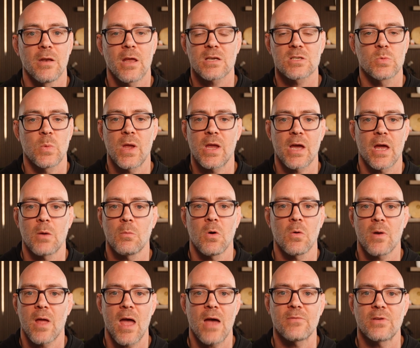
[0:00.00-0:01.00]
Next week, I
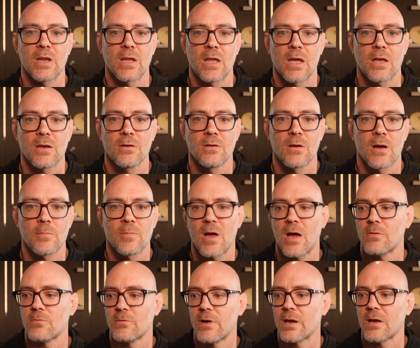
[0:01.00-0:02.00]
won't have it again. I'm
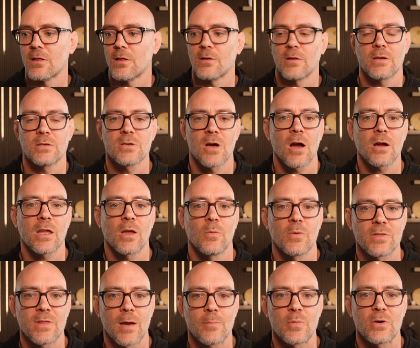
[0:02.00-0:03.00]
not regularly talking
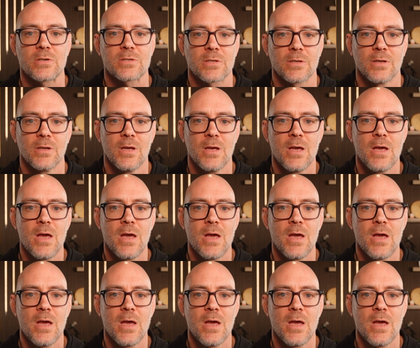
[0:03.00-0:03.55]
with that person.